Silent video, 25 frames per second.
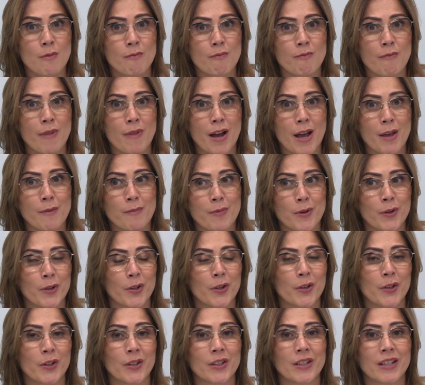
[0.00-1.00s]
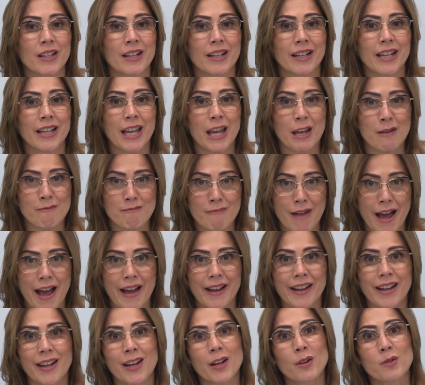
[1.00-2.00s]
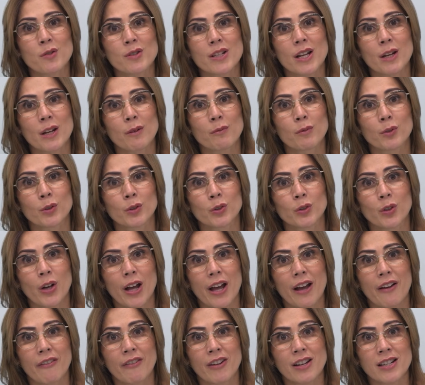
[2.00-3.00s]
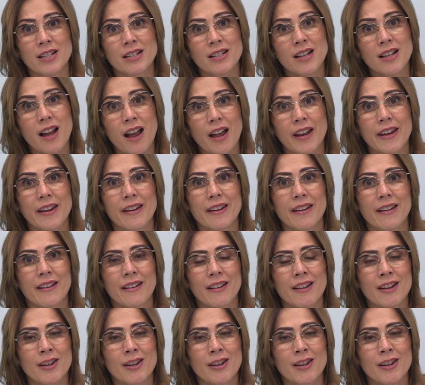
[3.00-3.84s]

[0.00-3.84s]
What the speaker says: my period came back and I was able to have a son.